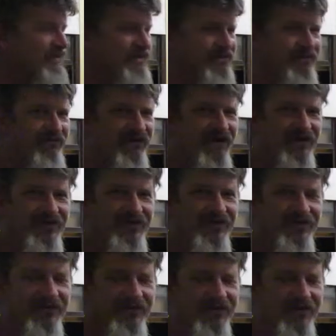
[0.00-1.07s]

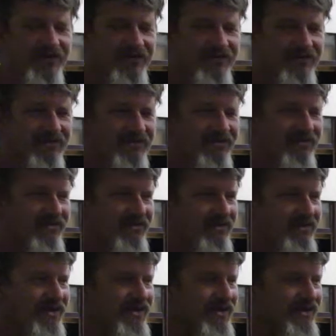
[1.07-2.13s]
devices and,
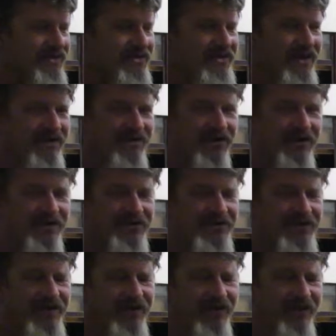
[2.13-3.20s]
you know,
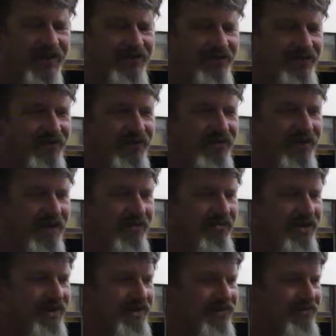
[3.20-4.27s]
technology and that sort of thing,
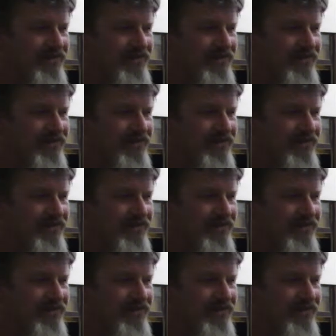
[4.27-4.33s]
but